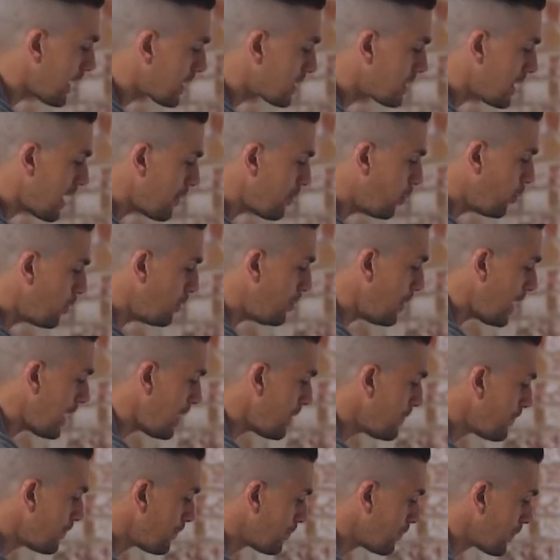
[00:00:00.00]
next step would
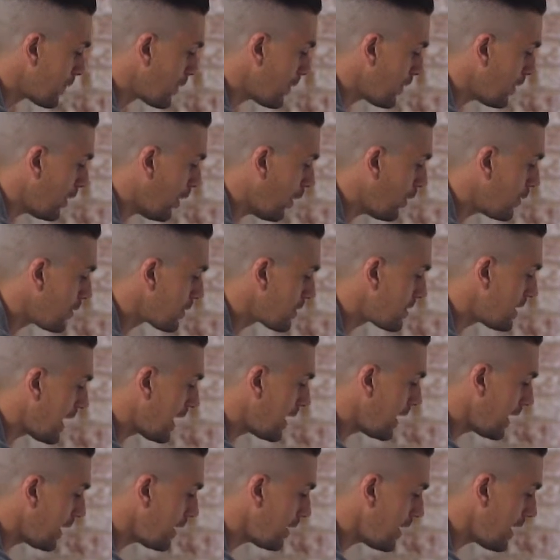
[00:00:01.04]
be
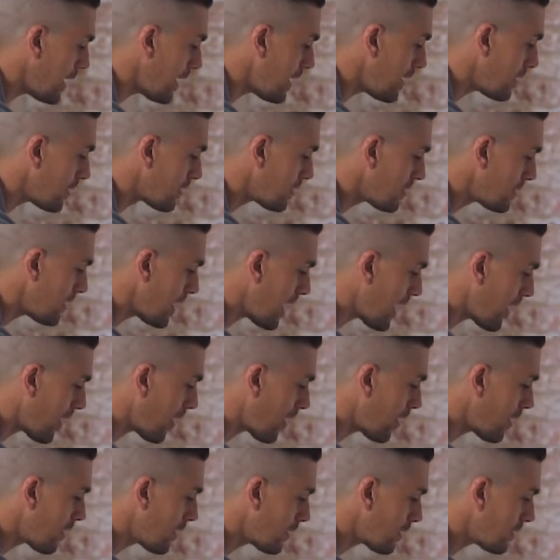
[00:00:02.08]
understanding the
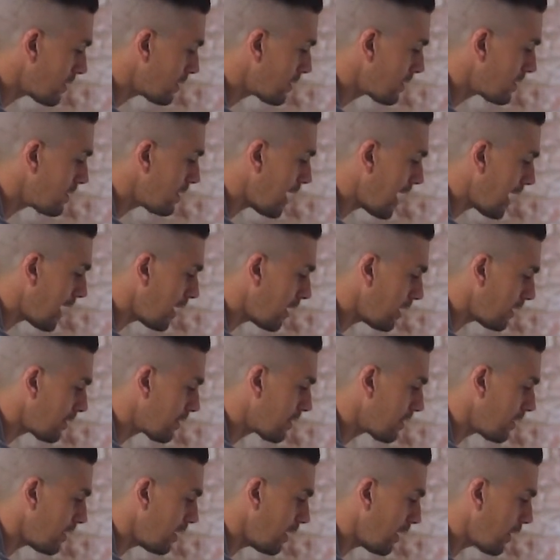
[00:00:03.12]
SARE
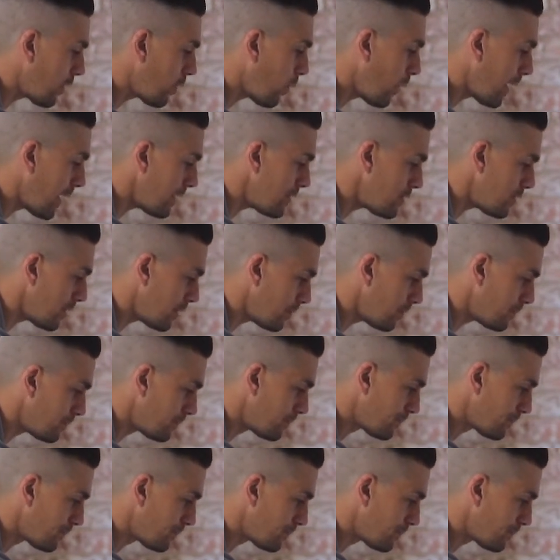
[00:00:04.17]
sales equation.